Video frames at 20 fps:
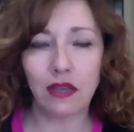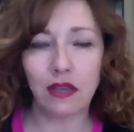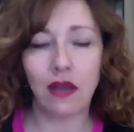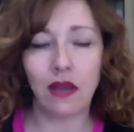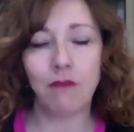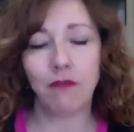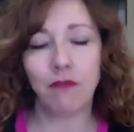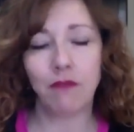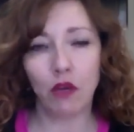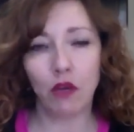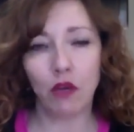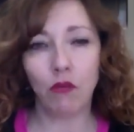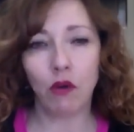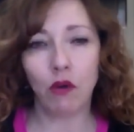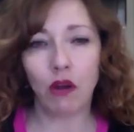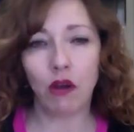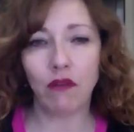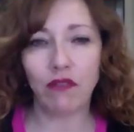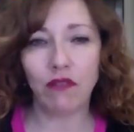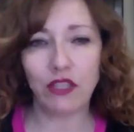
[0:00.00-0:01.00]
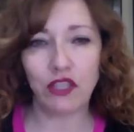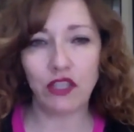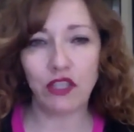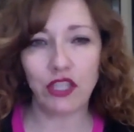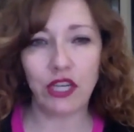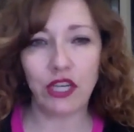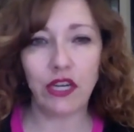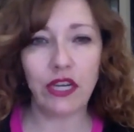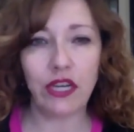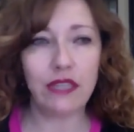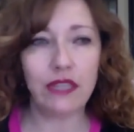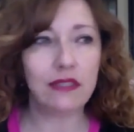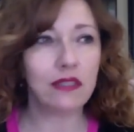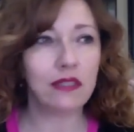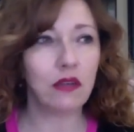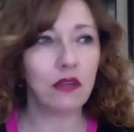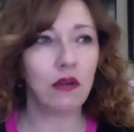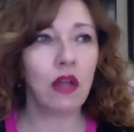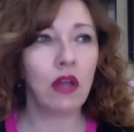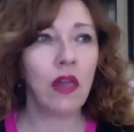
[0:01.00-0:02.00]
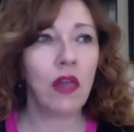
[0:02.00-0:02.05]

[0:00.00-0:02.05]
We're all vegetarians. So